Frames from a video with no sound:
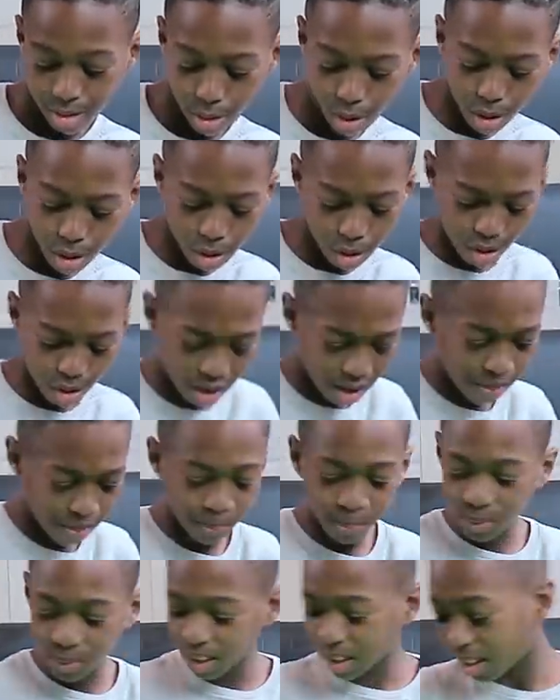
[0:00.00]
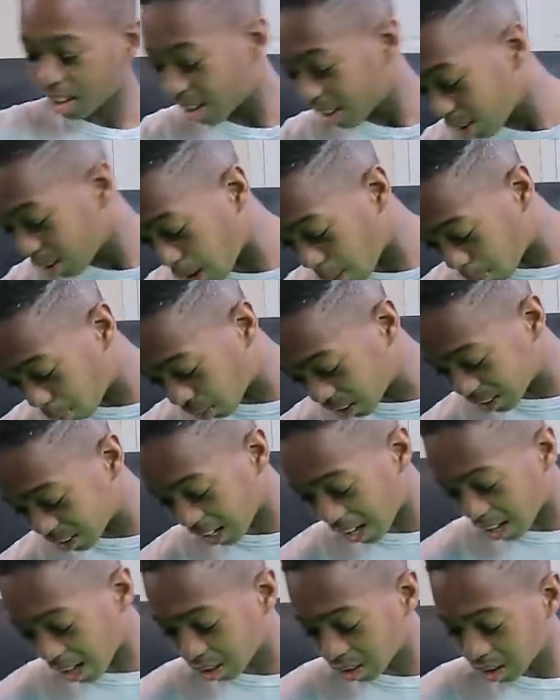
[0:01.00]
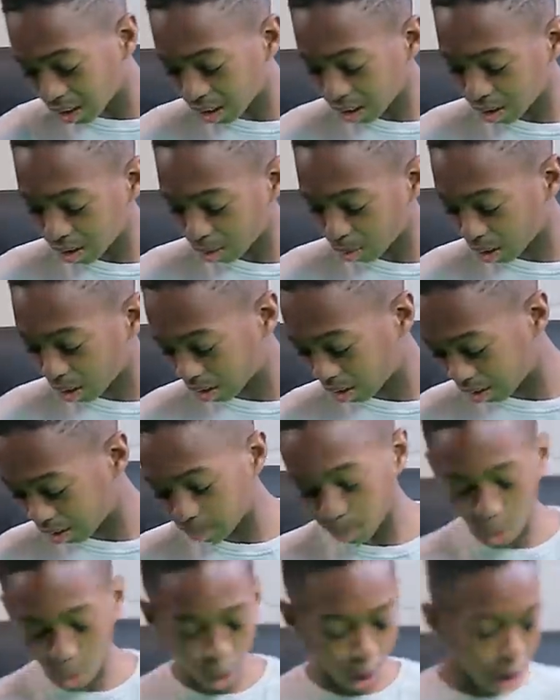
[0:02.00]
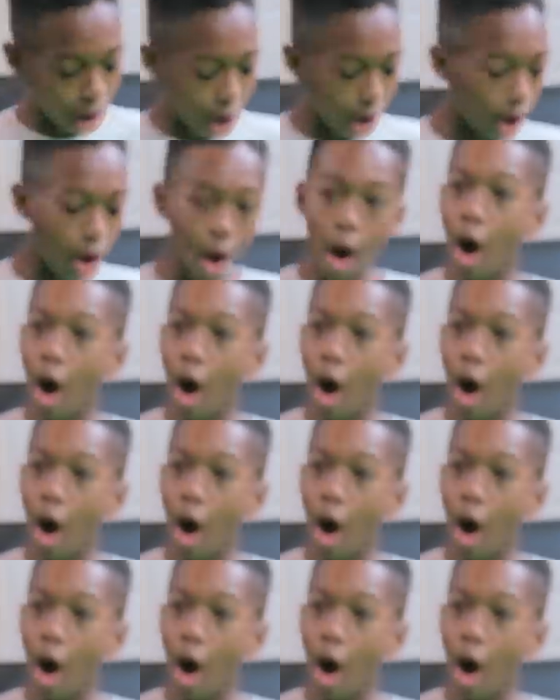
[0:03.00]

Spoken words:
Oh, you gotta put it down. Wait, oh.